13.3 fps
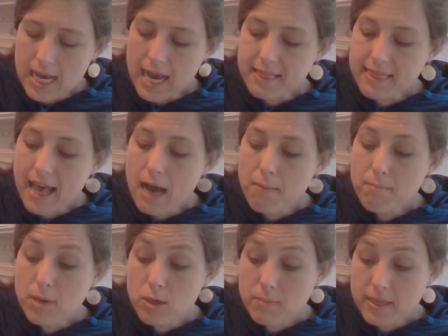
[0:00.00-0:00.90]
At that
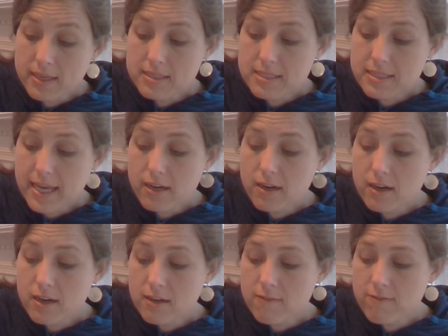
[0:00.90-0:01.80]
moment, they
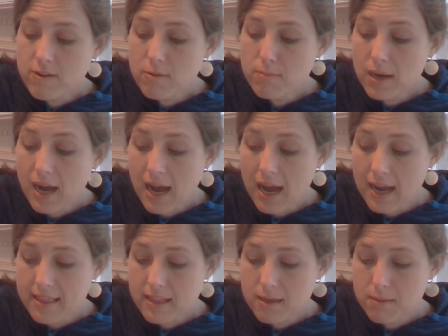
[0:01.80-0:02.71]
heard from
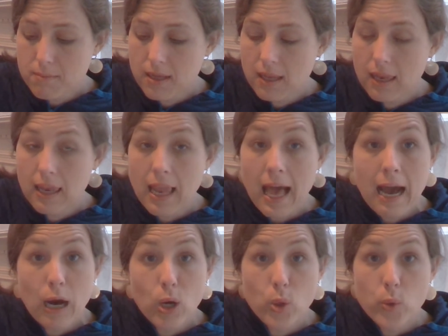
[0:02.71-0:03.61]
behind them a
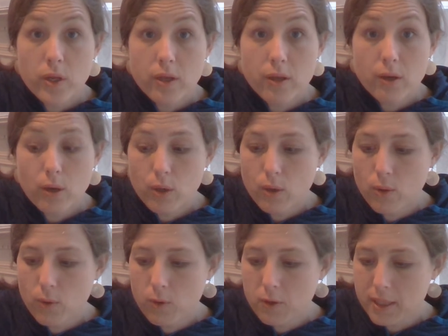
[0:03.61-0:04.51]
loud
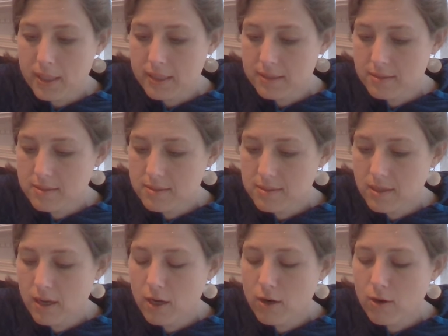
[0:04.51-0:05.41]
noise,
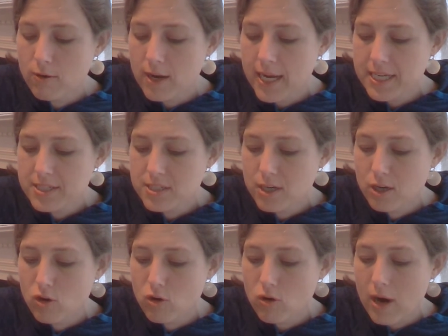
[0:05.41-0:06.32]
a great
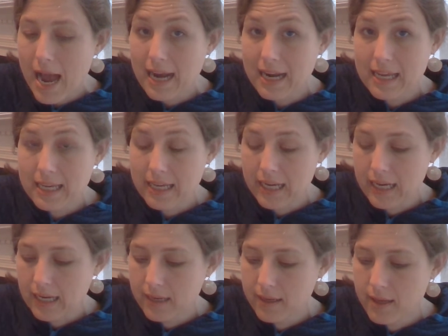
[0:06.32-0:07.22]
cracking,
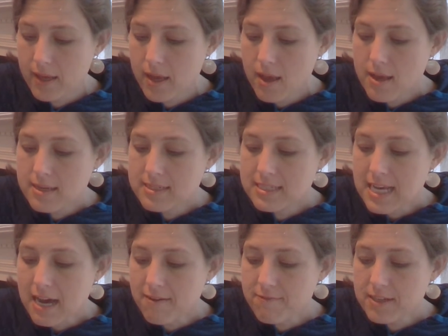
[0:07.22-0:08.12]

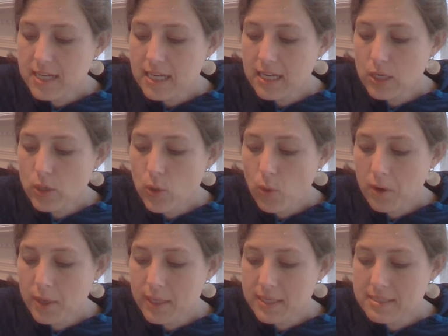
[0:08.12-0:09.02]
deafening
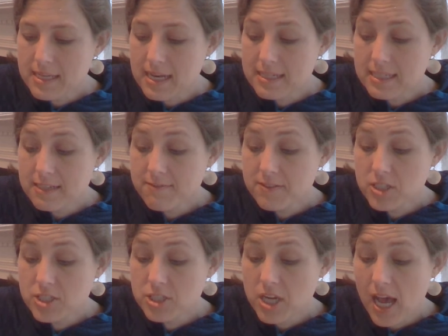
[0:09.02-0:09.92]
noise as if a
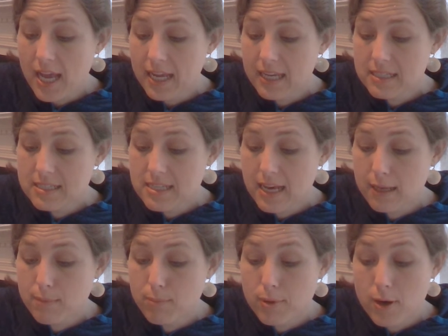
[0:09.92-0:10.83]
giant
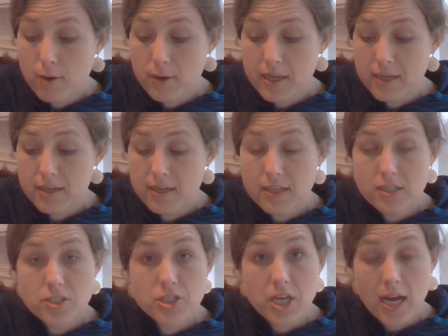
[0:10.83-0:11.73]
had broken
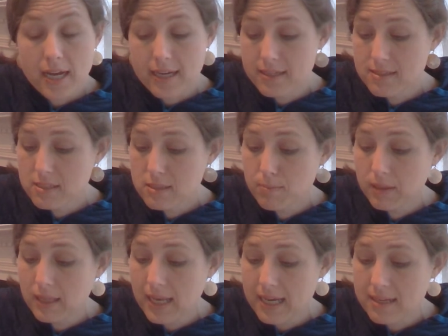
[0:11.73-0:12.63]
a giant's
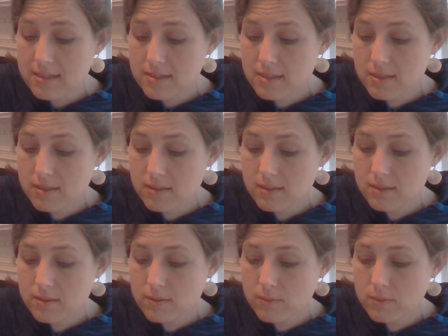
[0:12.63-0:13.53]
plate.
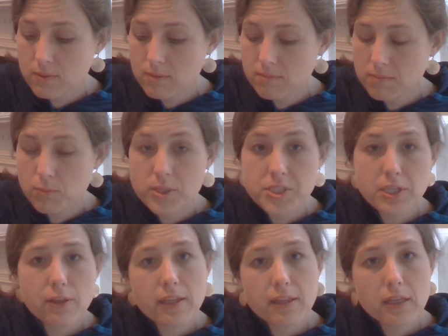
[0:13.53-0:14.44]
What do
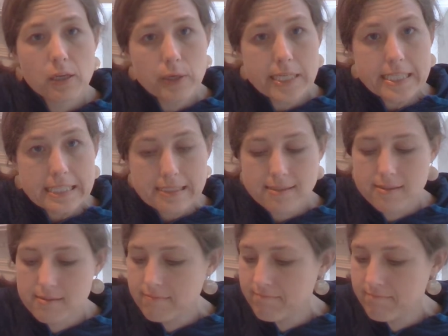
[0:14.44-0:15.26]
you think the noise is?